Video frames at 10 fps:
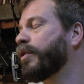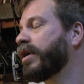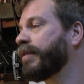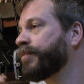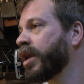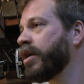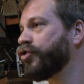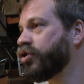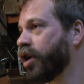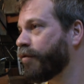or
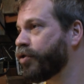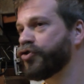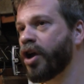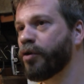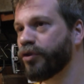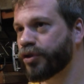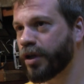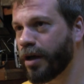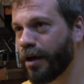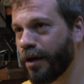a governor
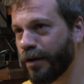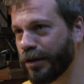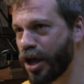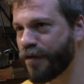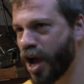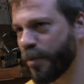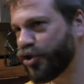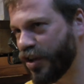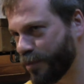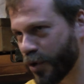general's uh, lifetime
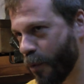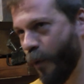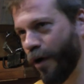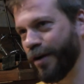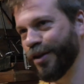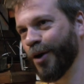achievement award.